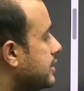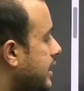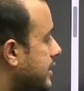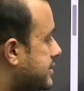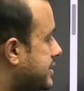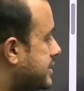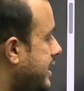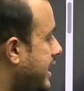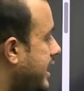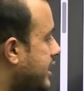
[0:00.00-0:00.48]

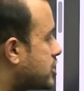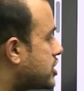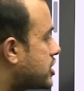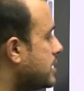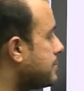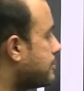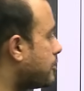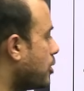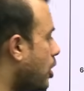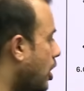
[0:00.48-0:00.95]
The
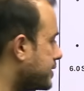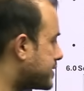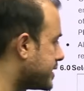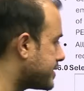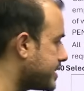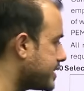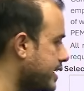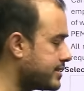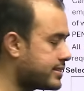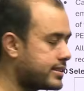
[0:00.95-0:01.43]
selection
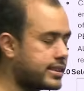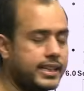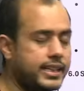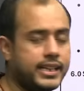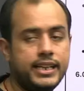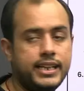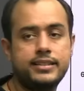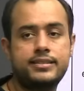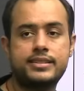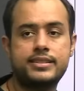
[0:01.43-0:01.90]
process has
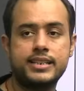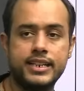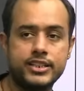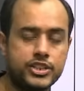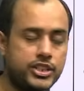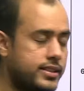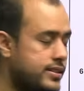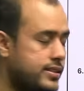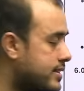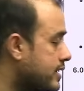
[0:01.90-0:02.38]
three
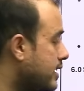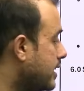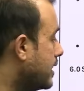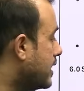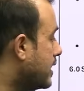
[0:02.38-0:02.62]
stages.